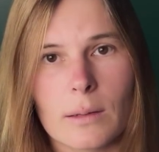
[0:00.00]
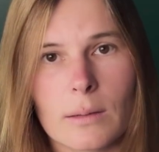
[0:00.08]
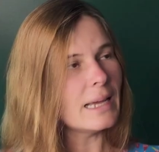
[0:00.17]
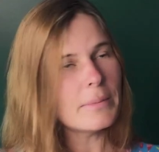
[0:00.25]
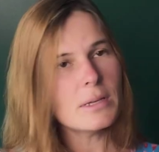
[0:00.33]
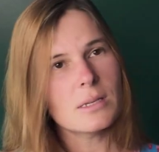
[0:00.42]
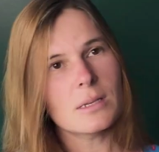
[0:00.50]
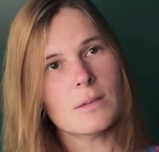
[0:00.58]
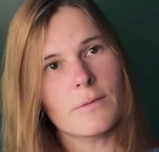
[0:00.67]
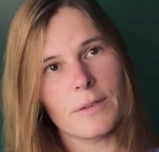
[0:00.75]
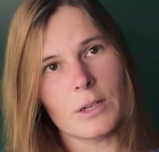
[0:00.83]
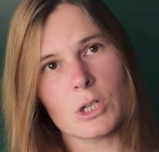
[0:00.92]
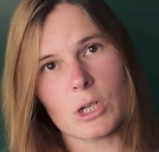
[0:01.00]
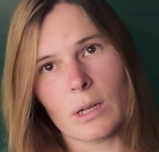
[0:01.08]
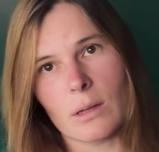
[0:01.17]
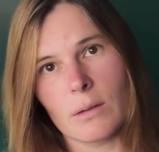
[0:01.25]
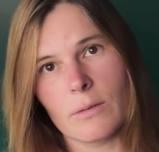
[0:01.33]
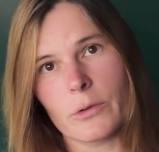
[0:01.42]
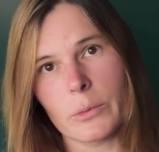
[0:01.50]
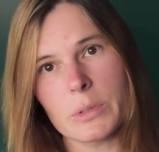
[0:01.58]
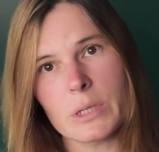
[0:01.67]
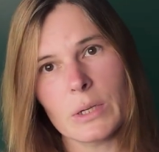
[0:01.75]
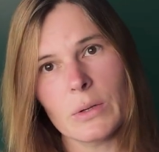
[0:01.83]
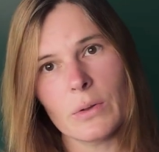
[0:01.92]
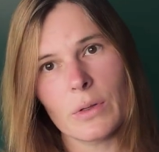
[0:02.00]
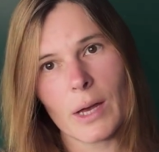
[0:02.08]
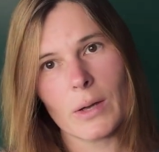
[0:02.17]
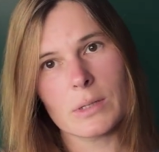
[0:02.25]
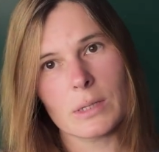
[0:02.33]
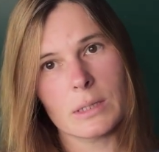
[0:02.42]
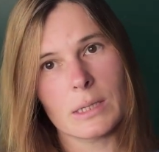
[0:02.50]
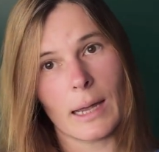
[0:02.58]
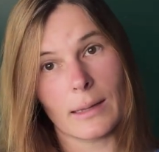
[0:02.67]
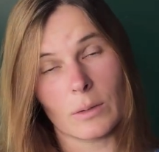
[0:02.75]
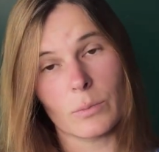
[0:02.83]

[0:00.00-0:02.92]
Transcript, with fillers: Demis's vision from 2010,